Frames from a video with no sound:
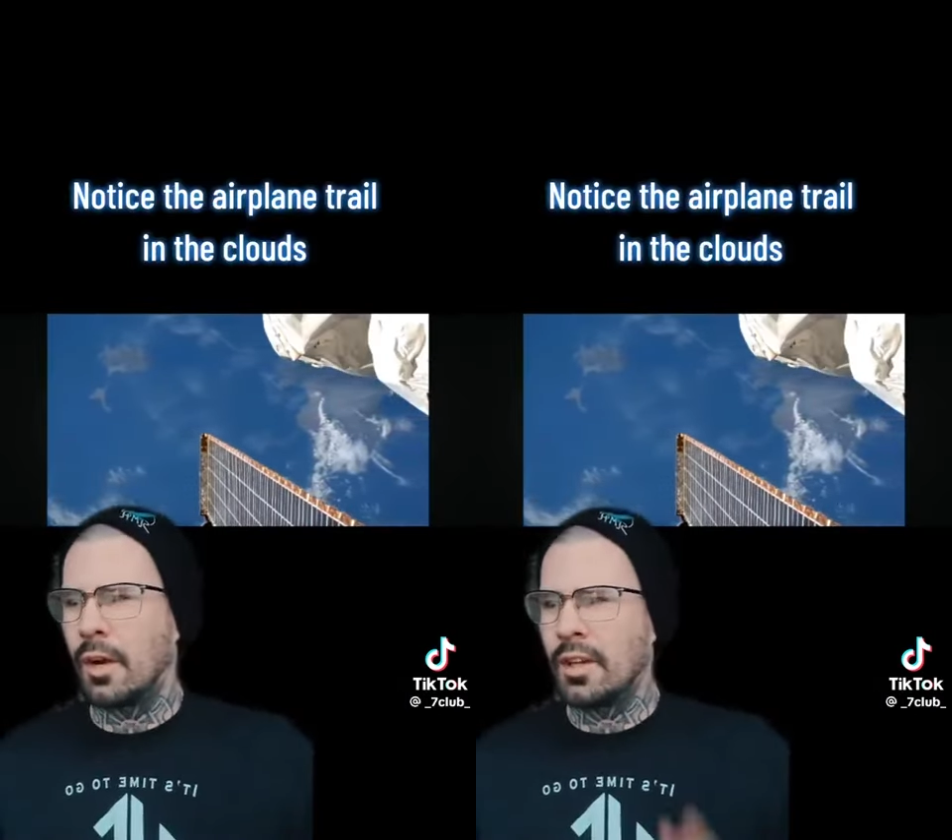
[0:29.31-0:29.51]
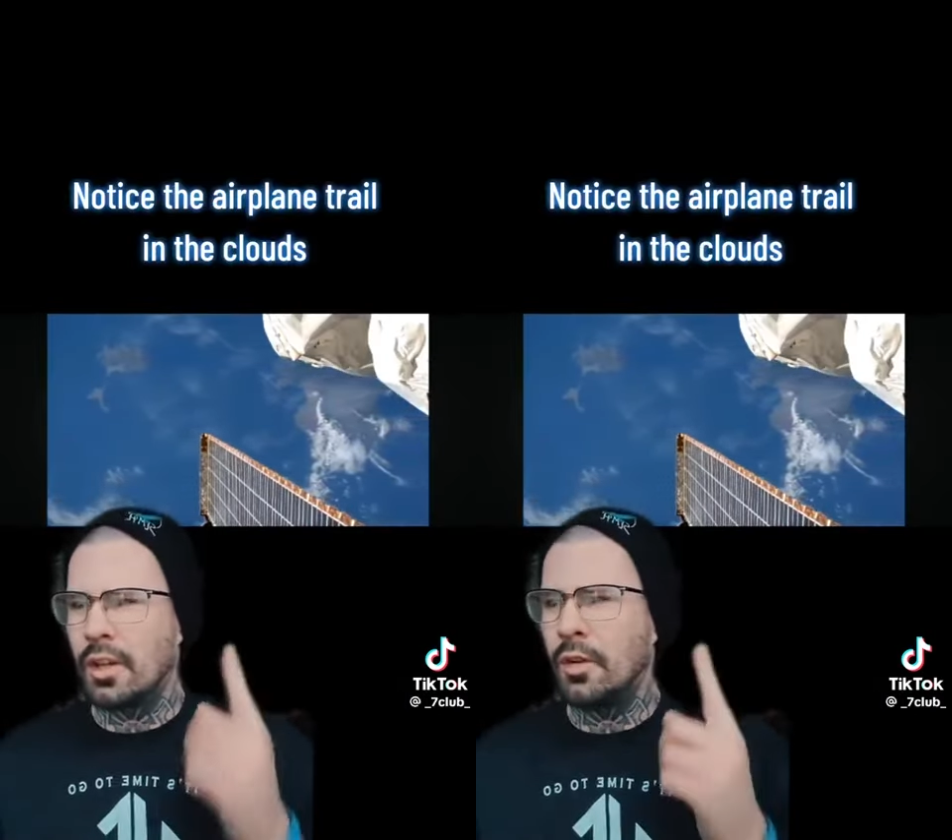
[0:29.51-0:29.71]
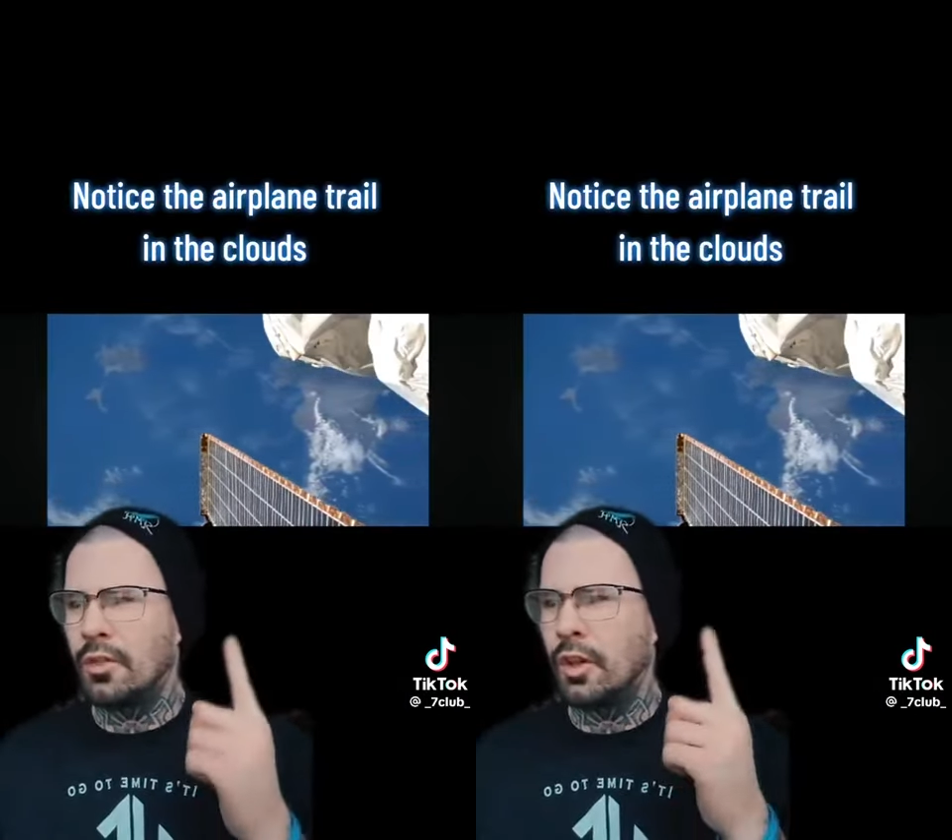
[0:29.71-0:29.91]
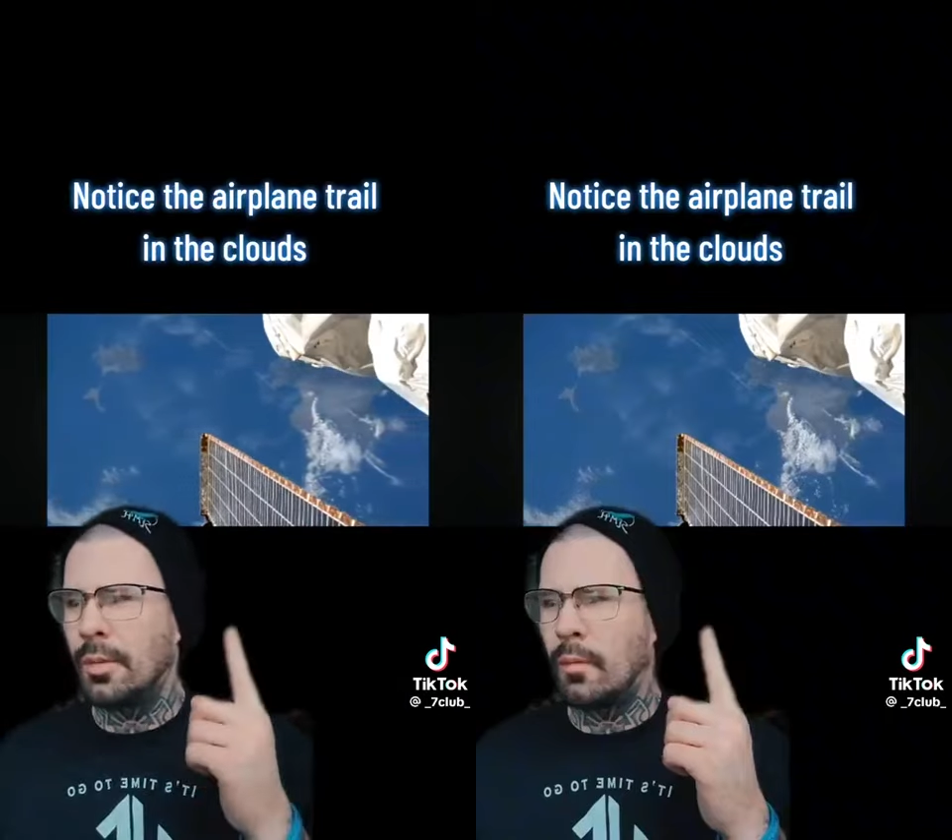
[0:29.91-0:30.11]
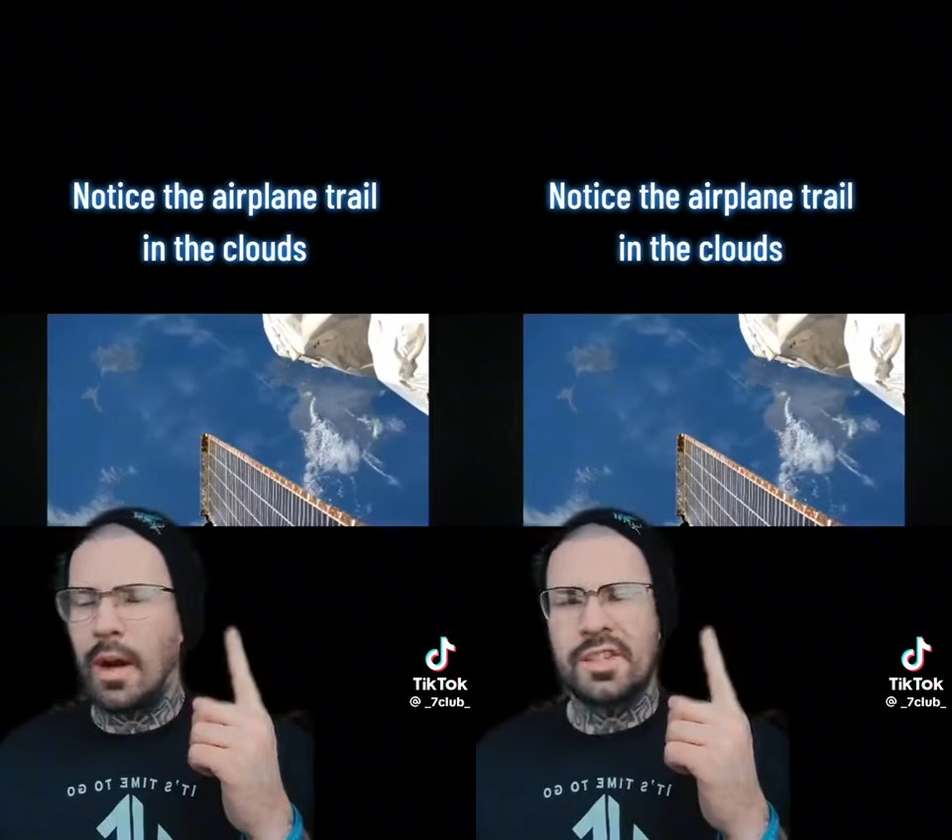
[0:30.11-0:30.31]
on
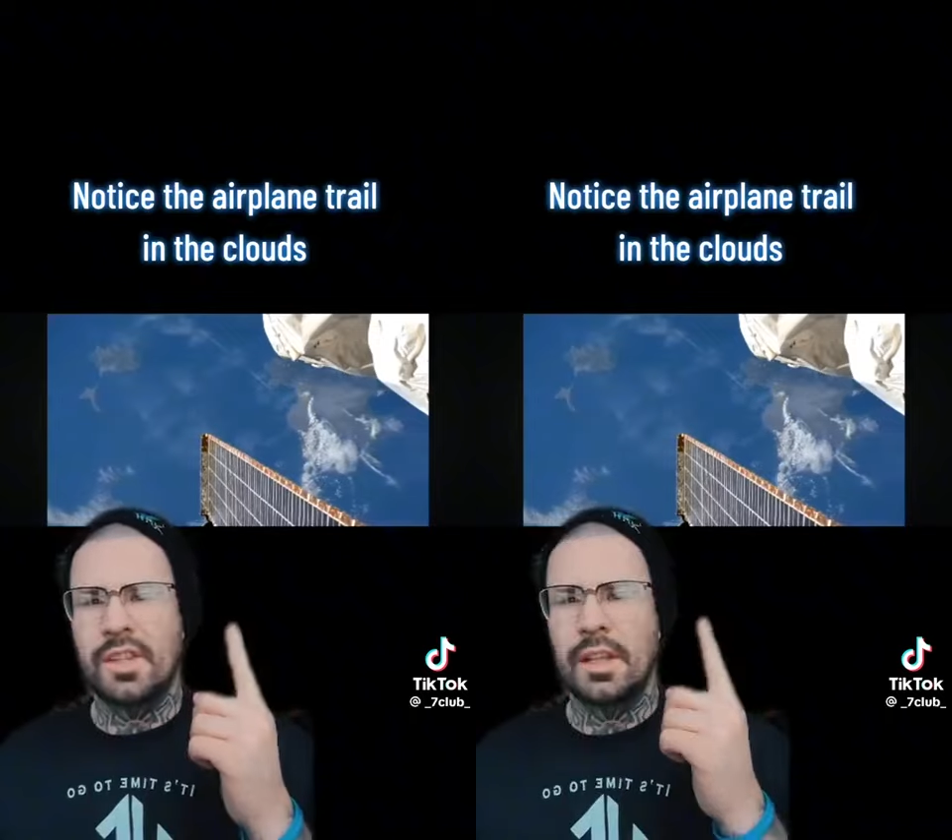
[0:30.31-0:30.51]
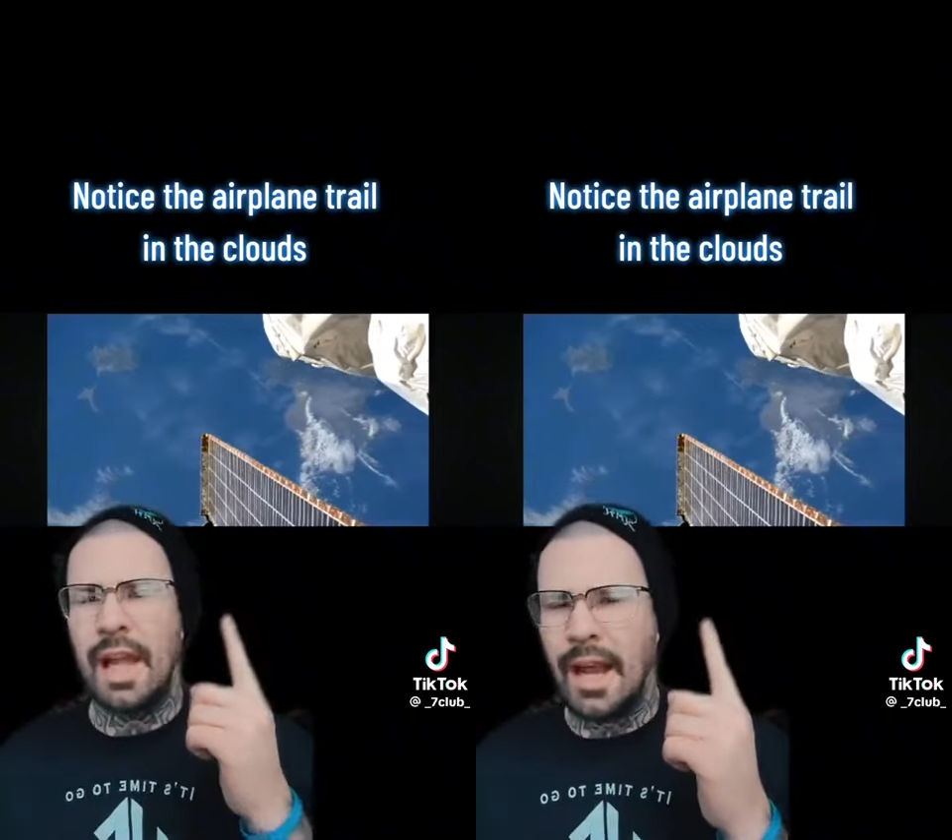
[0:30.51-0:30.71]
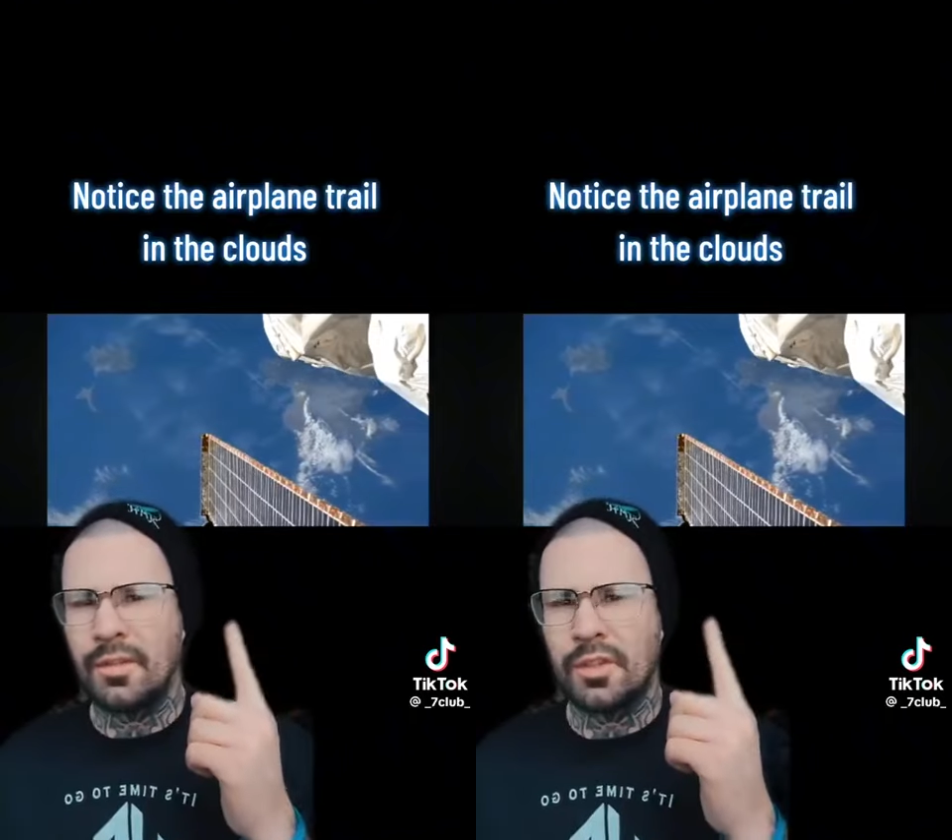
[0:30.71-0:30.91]
YouTube and watch the live